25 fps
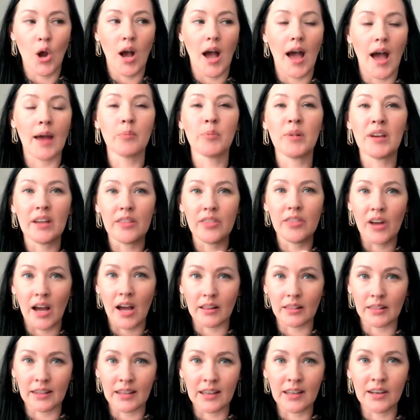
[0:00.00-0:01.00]
and be a
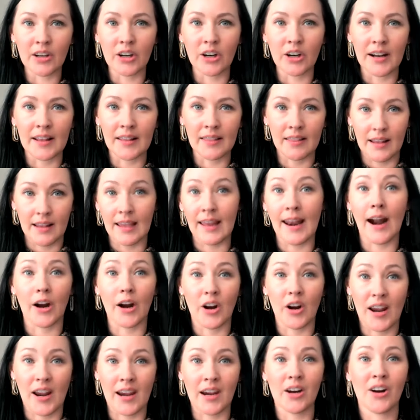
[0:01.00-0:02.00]
thought leader in, in
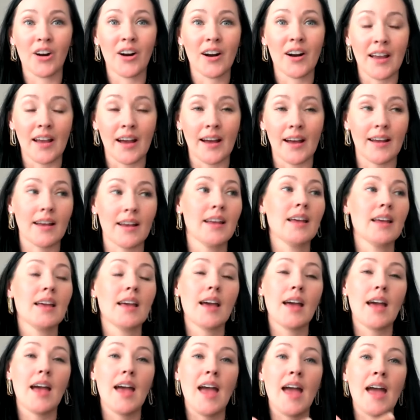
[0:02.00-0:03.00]
our area
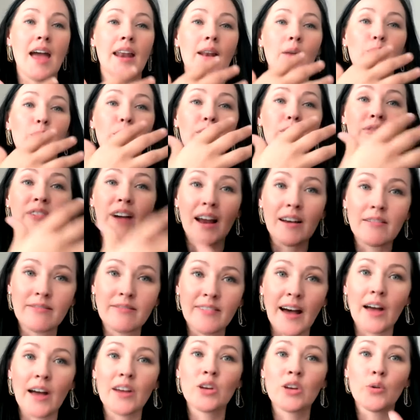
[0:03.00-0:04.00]
and provide
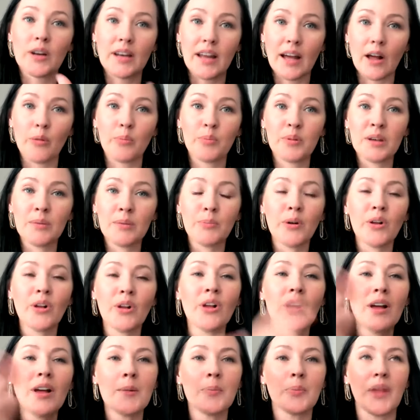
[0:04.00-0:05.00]
value and help
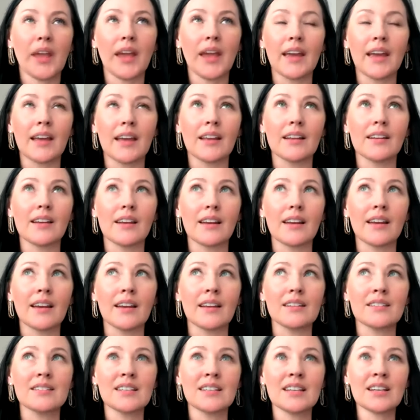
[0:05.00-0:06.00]
people, it,
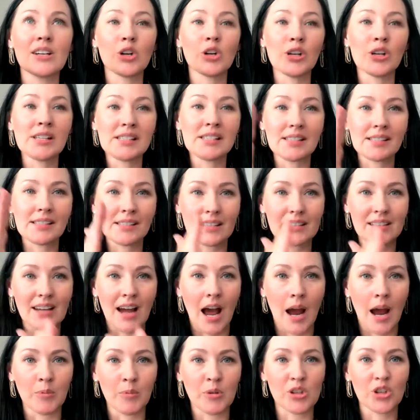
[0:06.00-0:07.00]
it decreases the
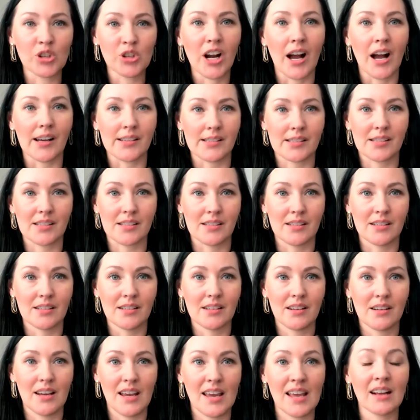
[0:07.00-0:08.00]
time to trust
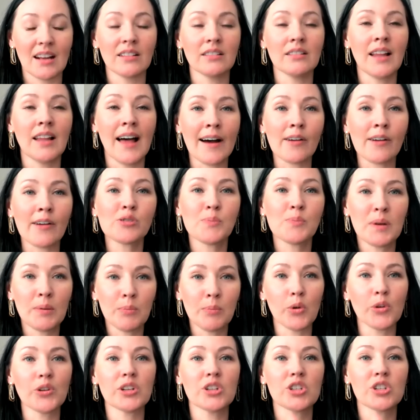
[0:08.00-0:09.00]
it allows
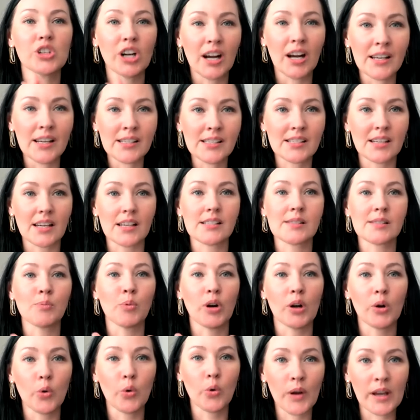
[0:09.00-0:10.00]
people to trust us
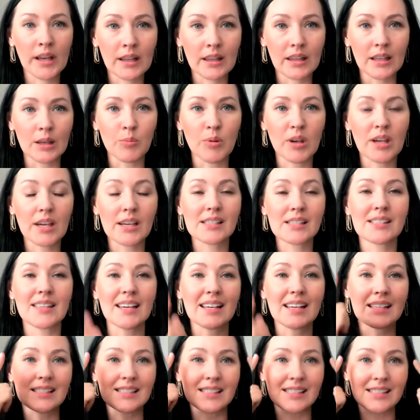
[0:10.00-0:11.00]
more quickly because they
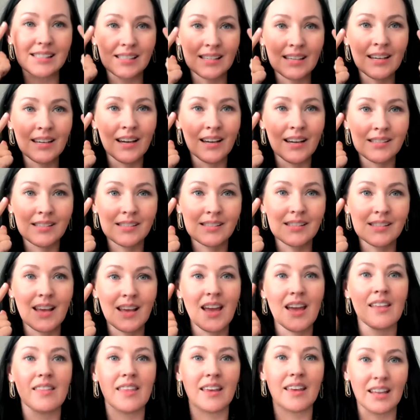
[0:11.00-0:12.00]
can see us
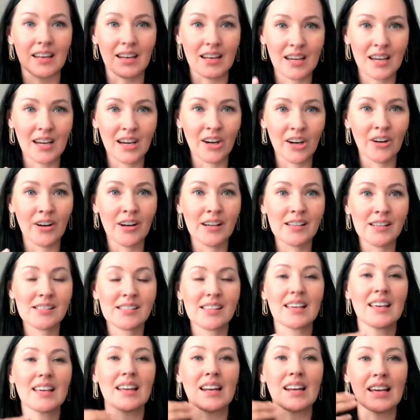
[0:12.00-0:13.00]
they can hear us they
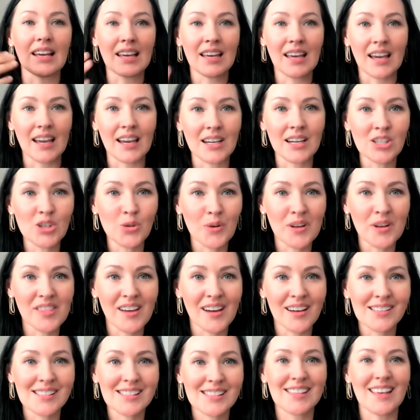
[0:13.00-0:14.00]
can engage with
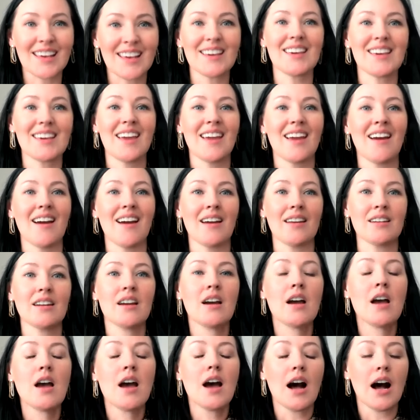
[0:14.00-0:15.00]
us they can
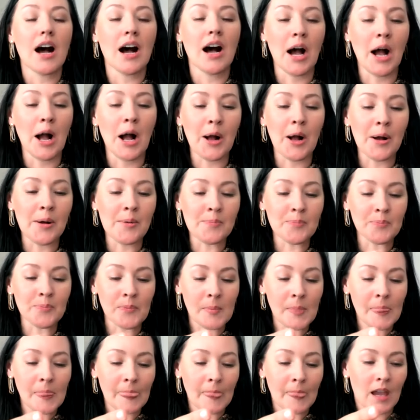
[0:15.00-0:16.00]
um,
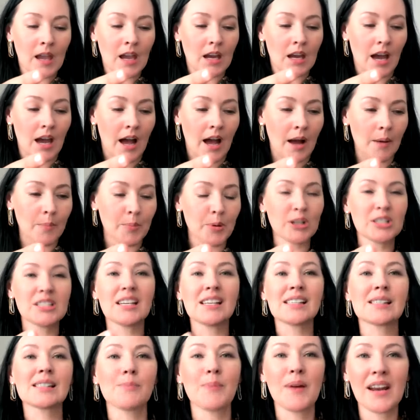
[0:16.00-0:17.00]
uh,
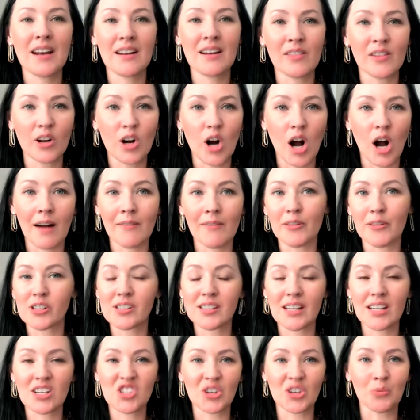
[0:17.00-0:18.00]
participate in the
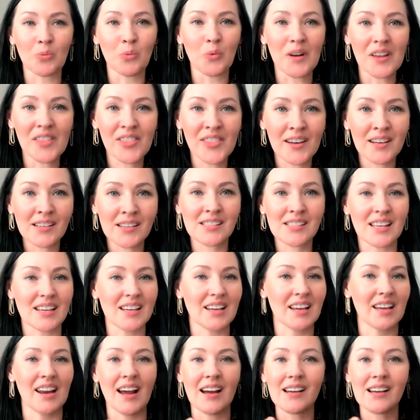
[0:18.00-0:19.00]
conversation with us they
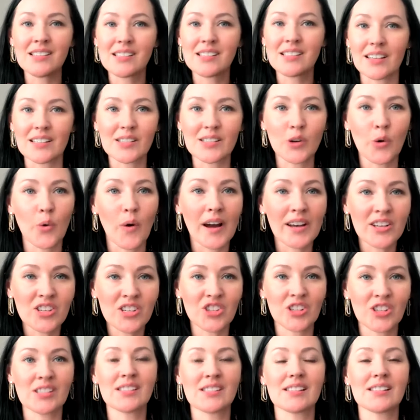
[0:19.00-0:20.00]
can ask us
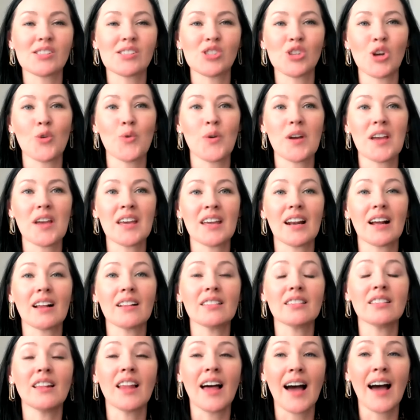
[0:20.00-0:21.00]
questions and so it
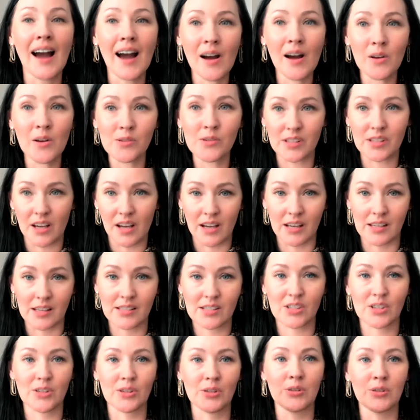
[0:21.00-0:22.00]
allows
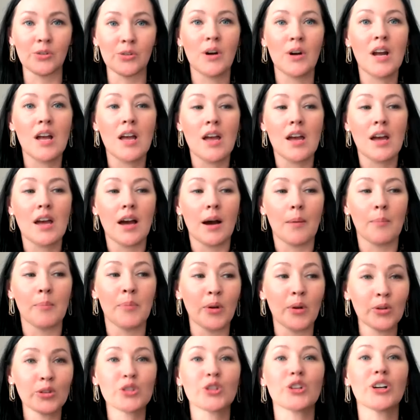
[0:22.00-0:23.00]
us to
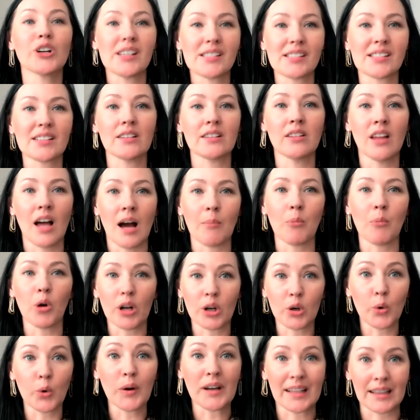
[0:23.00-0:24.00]
build trust a lot more
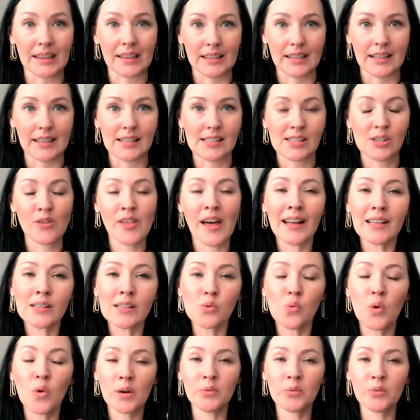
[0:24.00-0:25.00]
quickly so that's
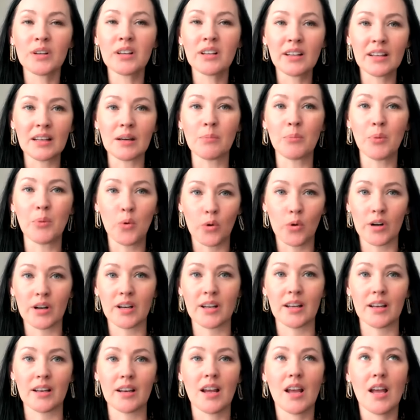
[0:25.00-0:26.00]
one really
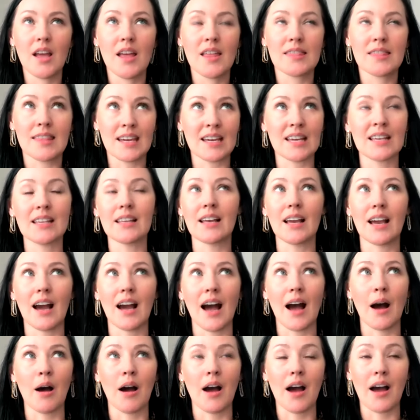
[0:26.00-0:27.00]
important thing
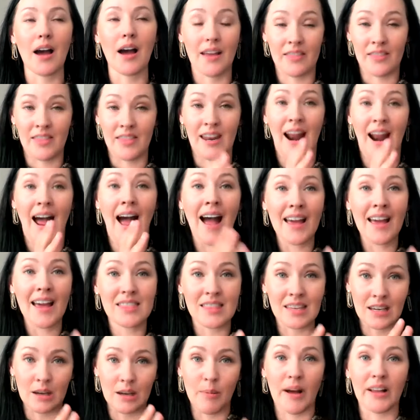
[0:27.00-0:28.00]
uh, uh that i
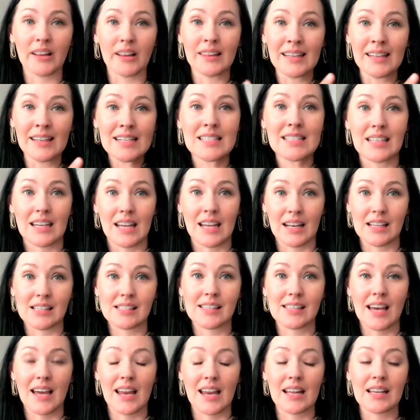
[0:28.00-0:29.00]
think about linkedin is
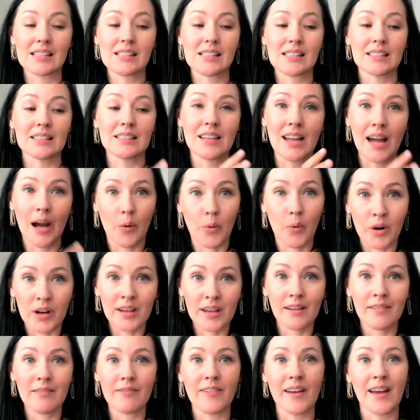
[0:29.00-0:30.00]
that it's a
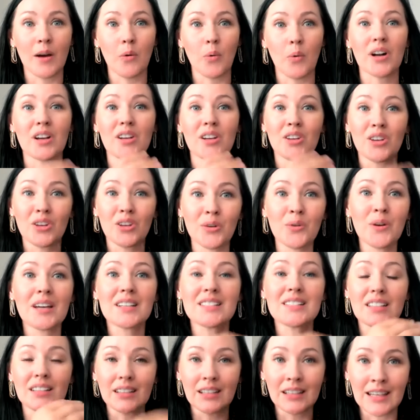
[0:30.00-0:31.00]
networking event where you get
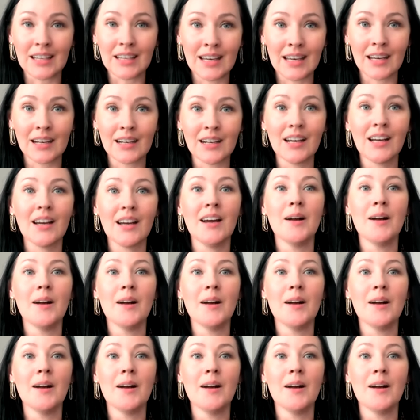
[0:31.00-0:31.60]
to lead